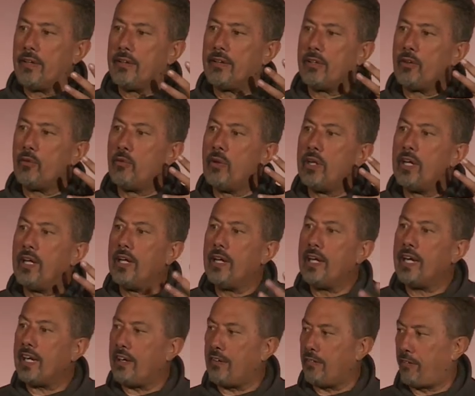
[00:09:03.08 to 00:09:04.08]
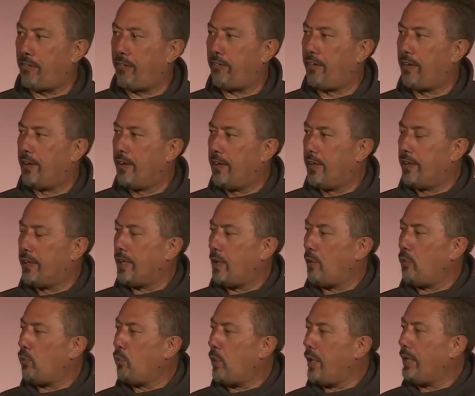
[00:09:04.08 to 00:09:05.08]
relief
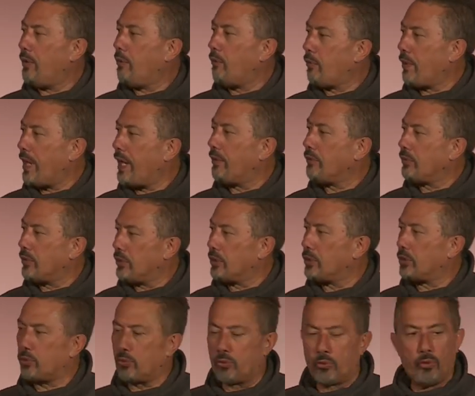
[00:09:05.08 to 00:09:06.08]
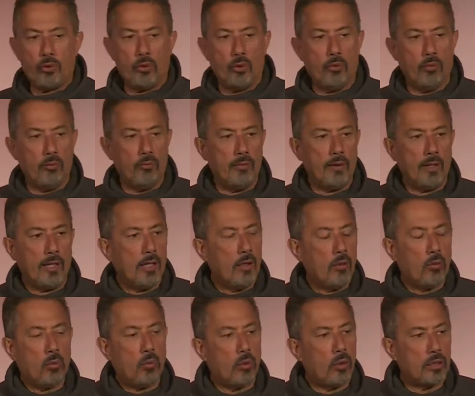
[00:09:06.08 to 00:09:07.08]
that went around this room
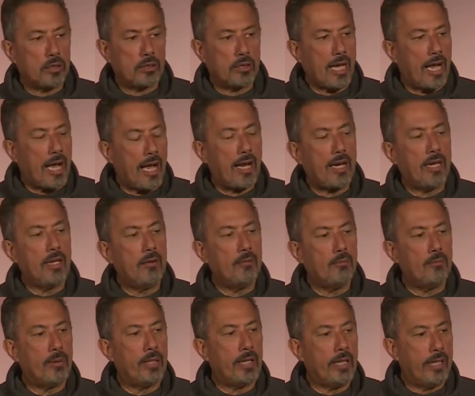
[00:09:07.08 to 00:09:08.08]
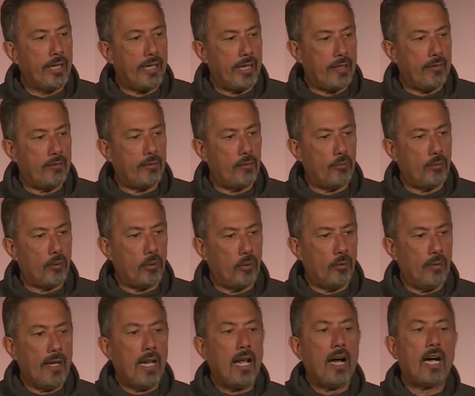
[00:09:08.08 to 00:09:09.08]
was unbelievable.
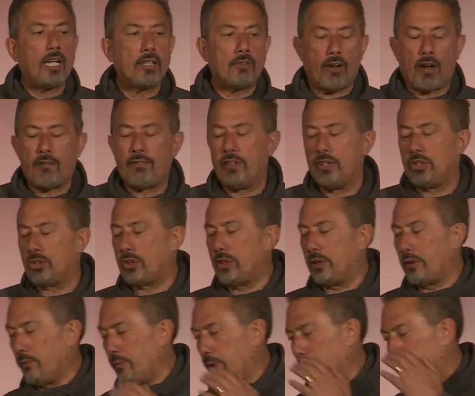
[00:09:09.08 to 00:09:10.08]
I finished sharing my